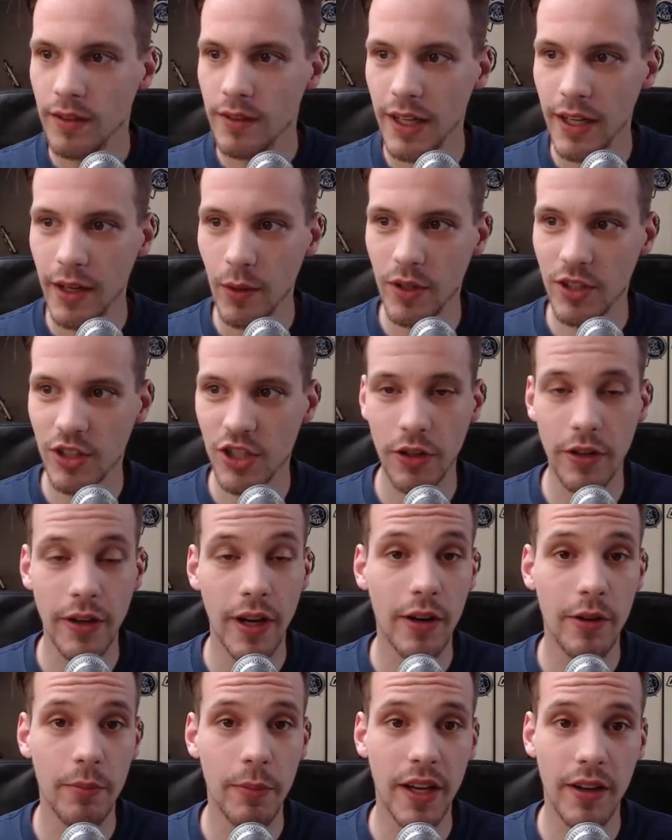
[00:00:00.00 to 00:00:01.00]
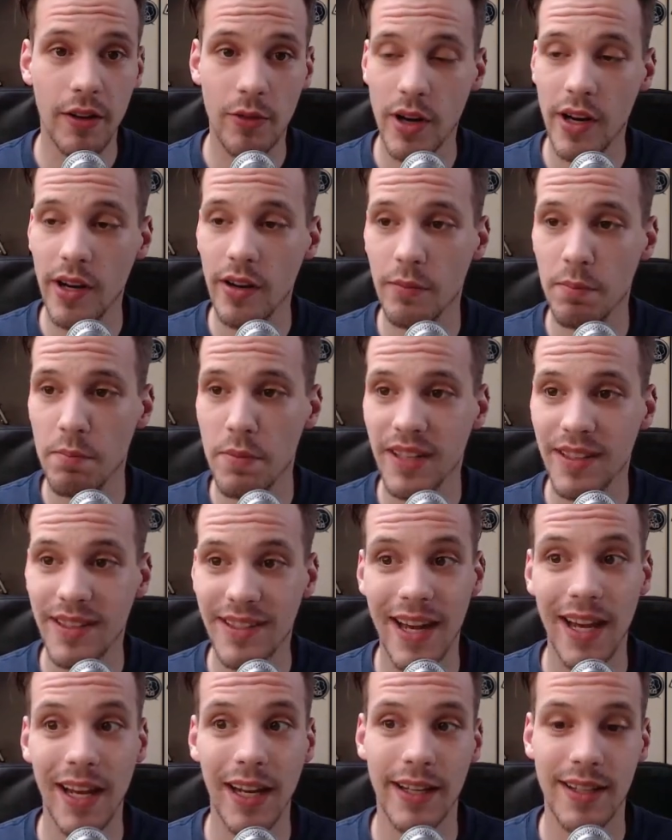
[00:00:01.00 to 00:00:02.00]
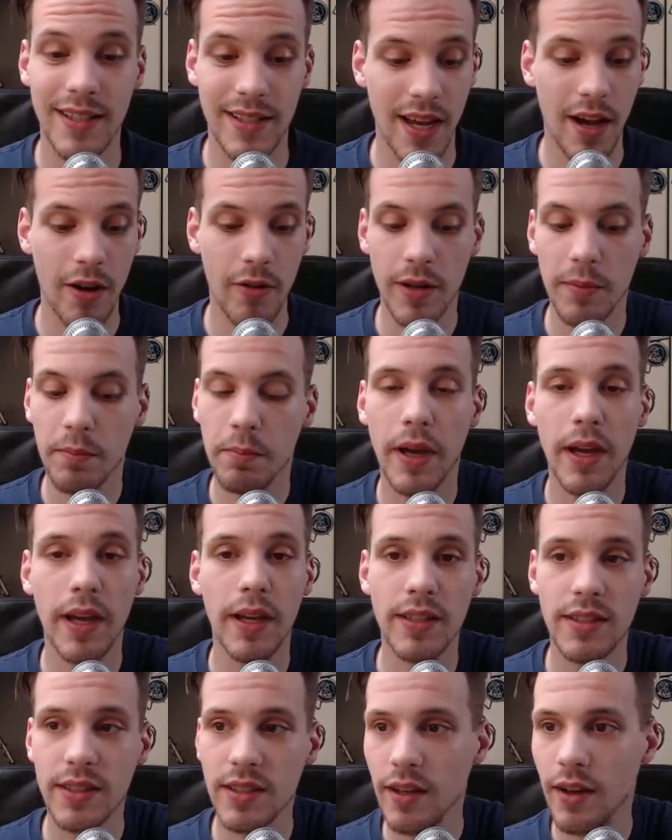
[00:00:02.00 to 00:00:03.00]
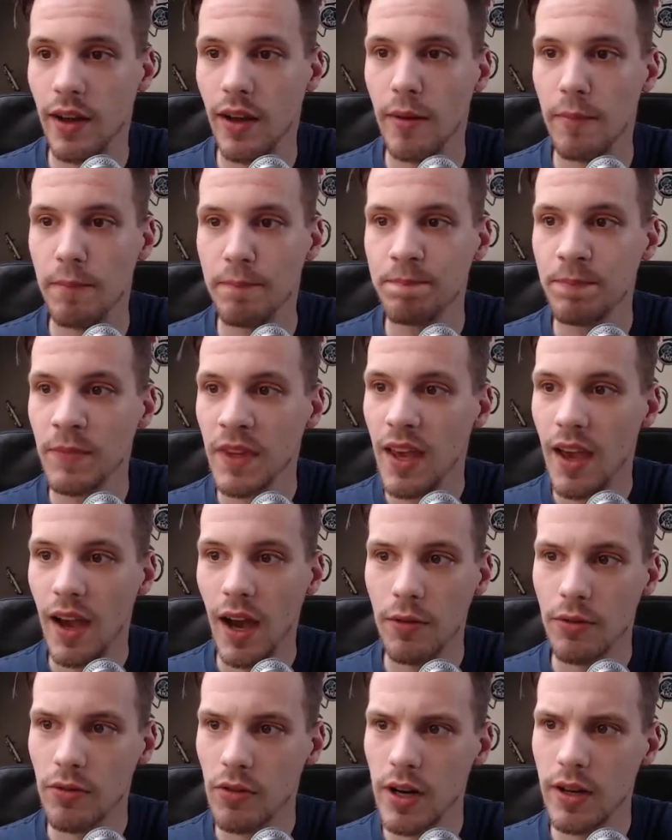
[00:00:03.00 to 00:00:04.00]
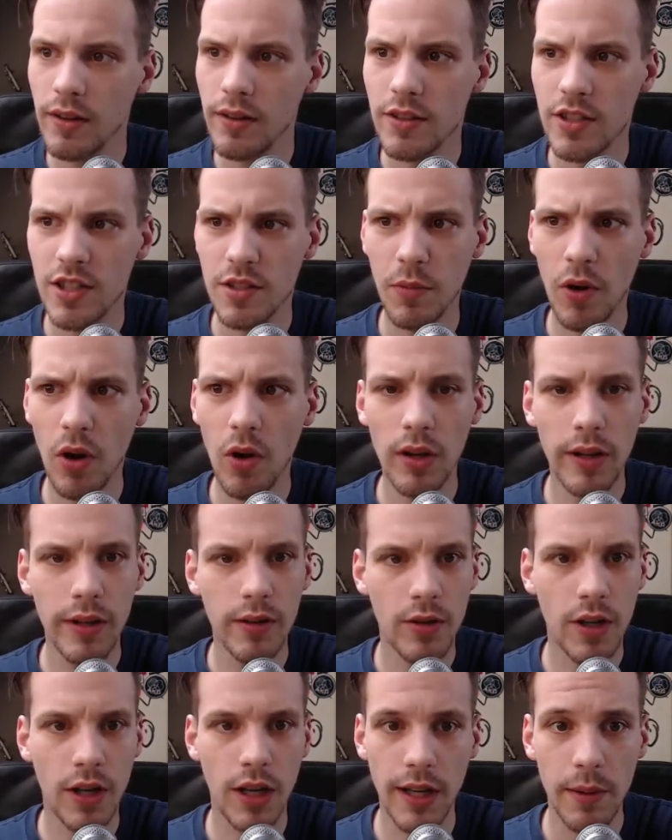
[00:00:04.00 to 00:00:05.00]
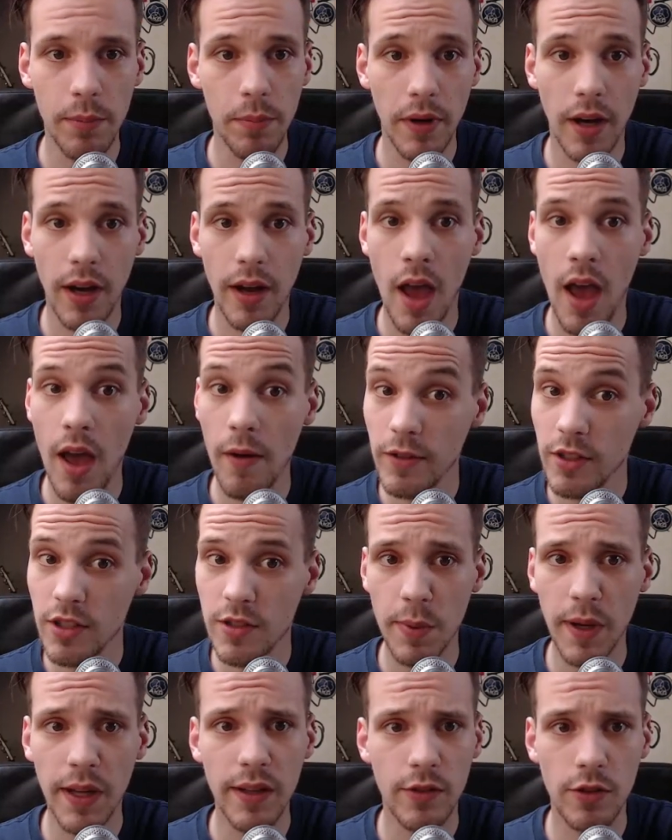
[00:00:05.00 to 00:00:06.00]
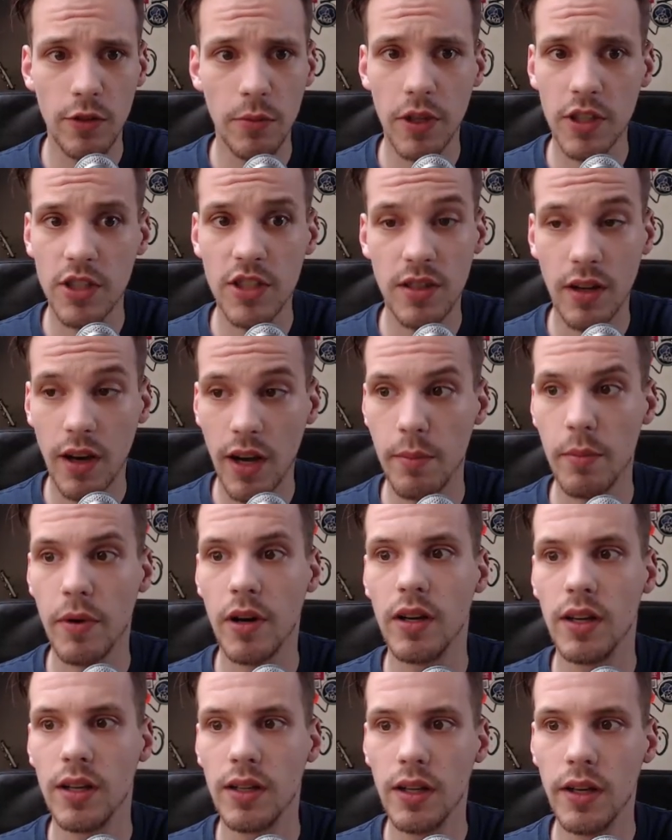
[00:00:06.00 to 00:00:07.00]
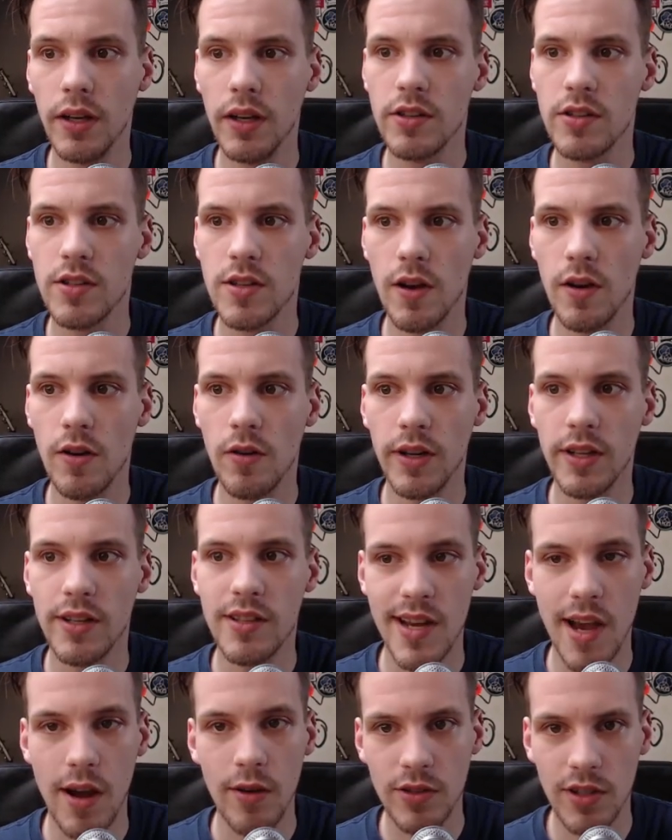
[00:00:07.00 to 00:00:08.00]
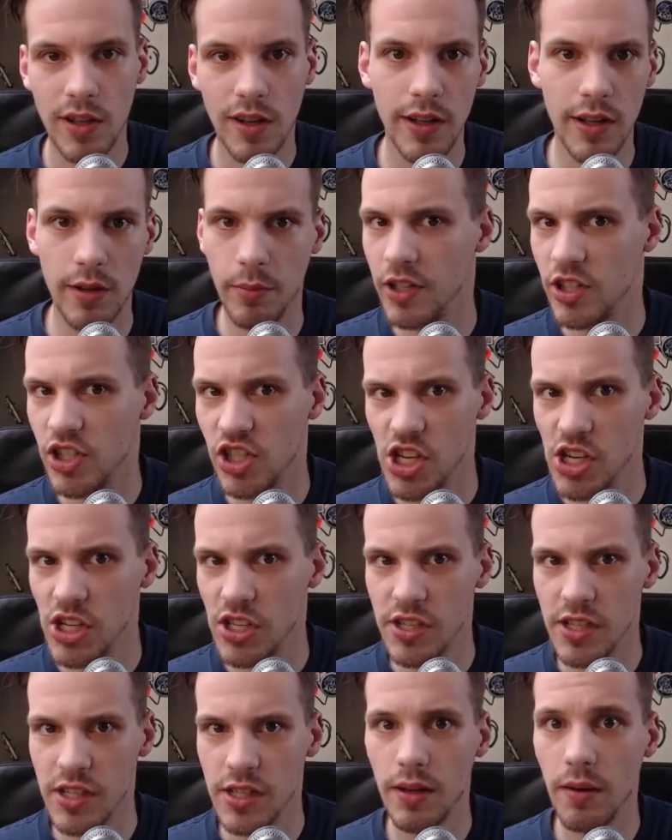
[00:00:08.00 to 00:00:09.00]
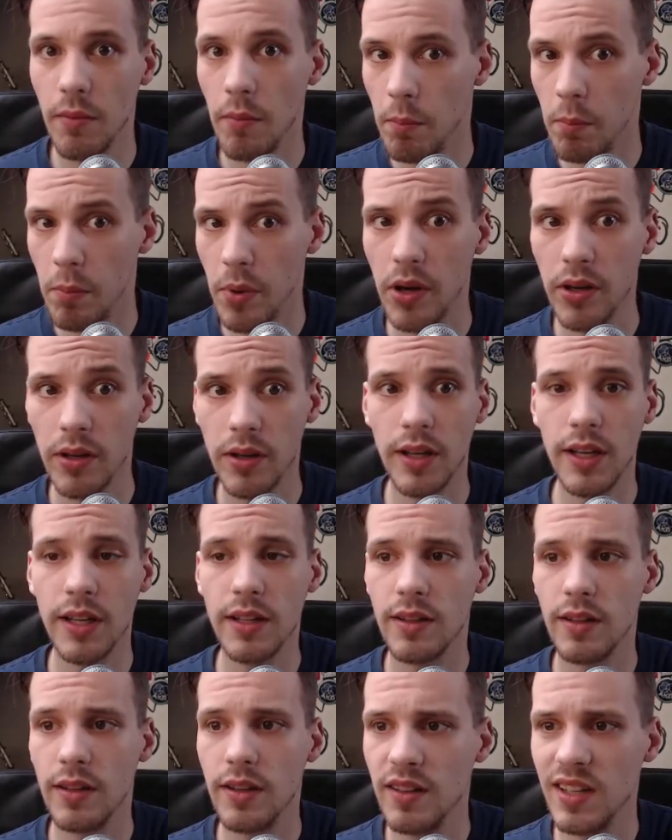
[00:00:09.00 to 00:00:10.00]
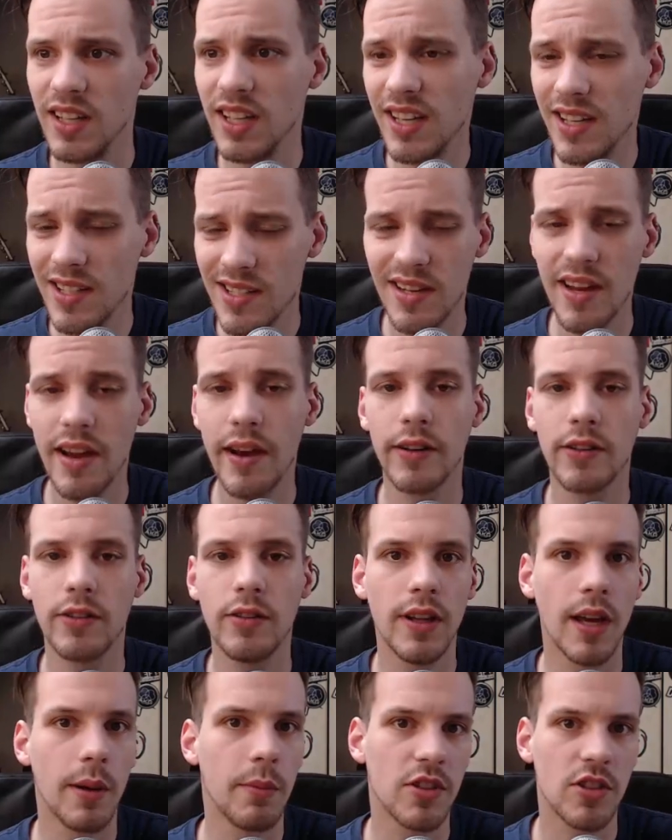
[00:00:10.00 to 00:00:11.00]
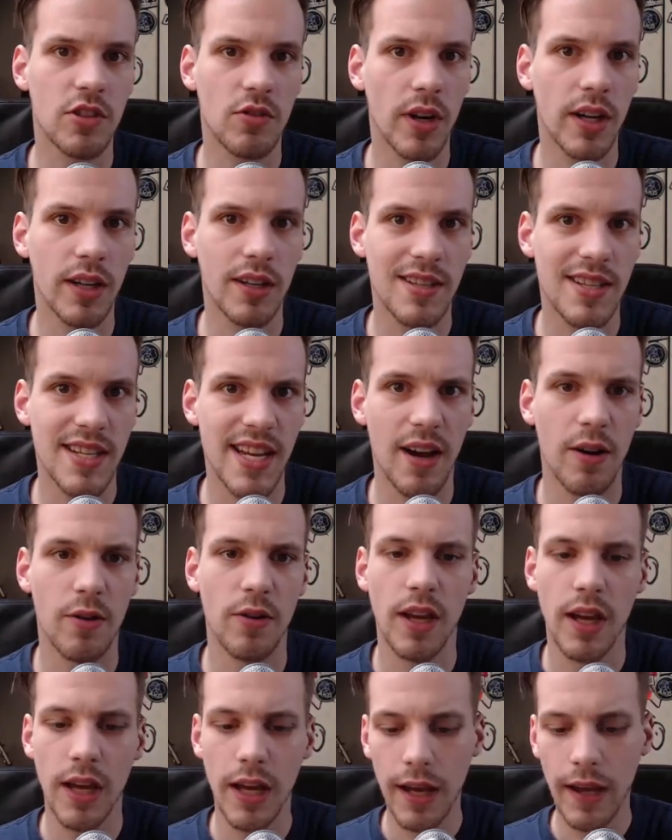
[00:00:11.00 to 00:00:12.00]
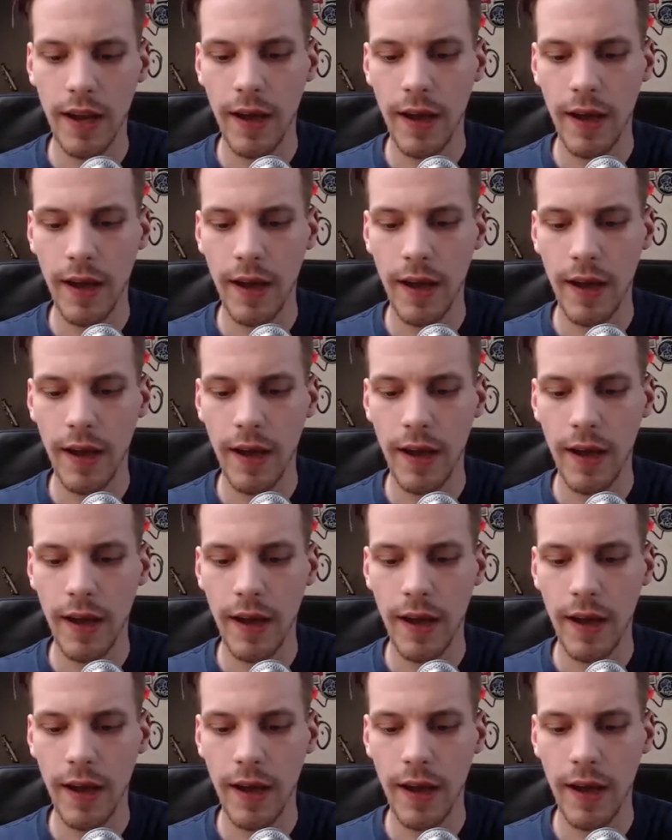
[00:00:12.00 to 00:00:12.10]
Today I want to show you how to create a metallic sounding bass. I've created a small little clip. I haven't spent too much time on it, so it sounds a little bit cheesy, but it is there to demonstrate the sound.